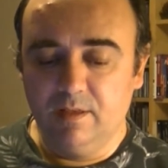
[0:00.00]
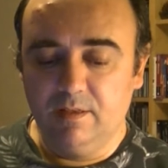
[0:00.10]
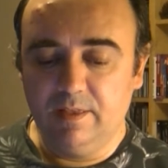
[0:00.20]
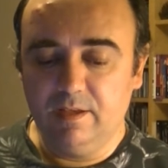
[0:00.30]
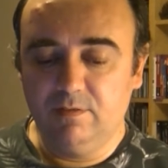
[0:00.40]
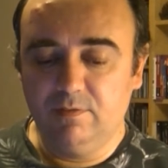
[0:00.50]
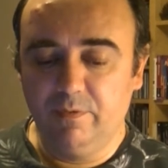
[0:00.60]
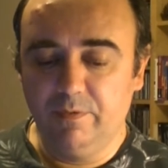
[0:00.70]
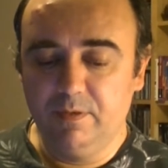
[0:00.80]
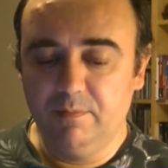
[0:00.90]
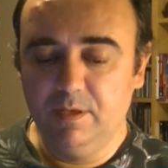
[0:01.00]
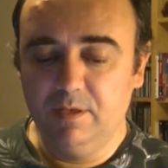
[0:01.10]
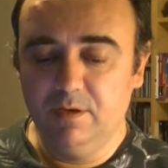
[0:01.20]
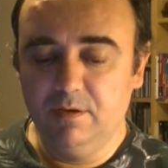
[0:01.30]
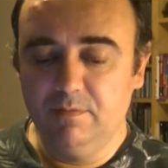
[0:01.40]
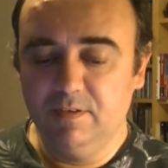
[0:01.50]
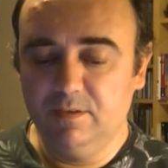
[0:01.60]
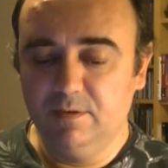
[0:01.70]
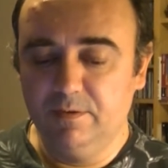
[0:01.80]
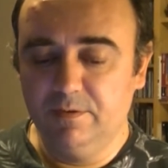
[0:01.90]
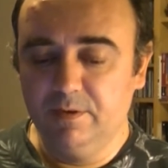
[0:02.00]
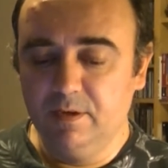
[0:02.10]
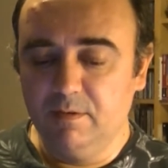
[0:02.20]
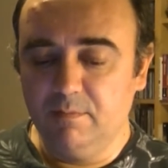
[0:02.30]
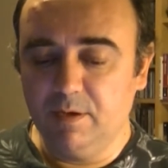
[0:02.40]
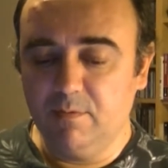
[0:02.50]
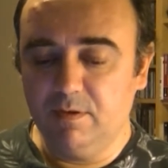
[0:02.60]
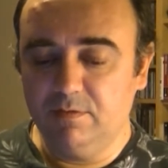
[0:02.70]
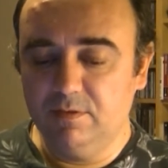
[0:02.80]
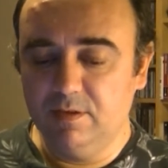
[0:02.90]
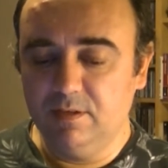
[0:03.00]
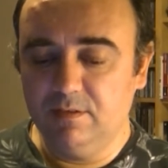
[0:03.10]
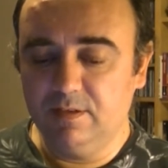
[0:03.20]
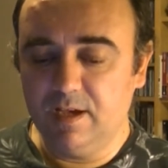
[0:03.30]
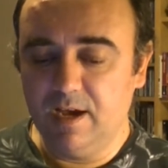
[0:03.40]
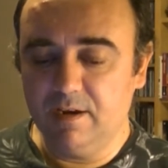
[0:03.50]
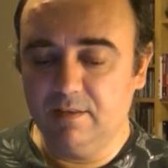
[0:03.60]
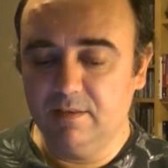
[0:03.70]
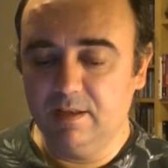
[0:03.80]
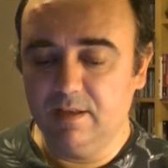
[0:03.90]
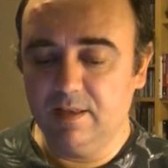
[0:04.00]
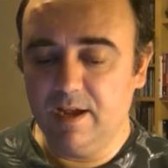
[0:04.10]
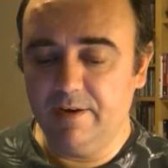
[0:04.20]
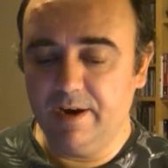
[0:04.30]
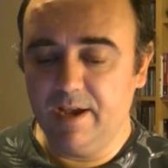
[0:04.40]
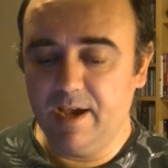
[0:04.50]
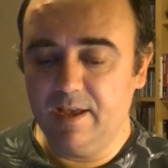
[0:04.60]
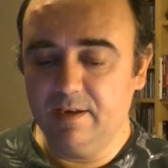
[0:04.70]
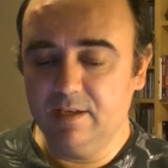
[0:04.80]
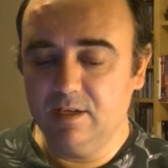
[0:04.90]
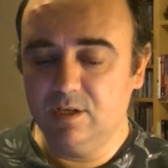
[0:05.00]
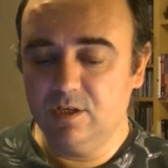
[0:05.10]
Thanks for the video, Victor. My question is, are there any